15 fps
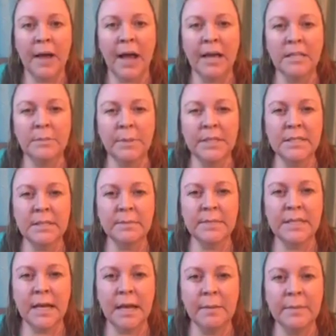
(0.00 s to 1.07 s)
I spent some
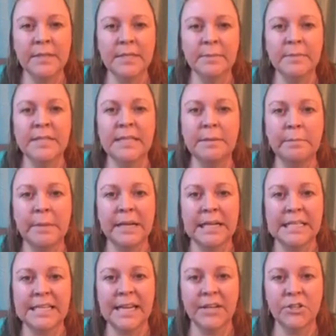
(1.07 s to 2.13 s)
time in some deep
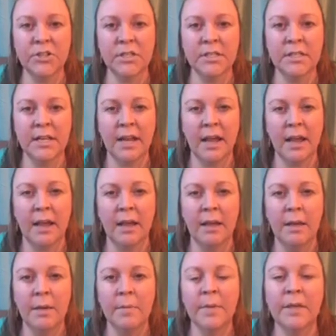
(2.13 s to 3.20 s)
meditation
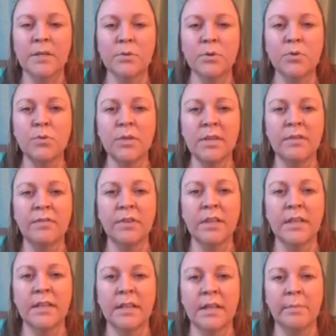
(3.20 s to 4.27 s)
today because I was really
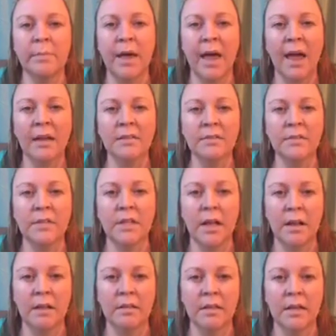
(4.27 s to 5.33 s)
feeling the impact of a
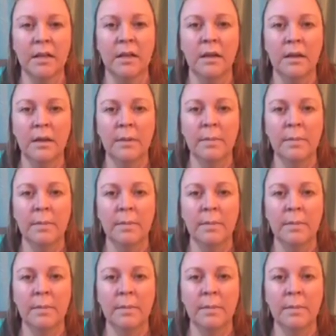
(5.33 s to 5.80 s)
lot of the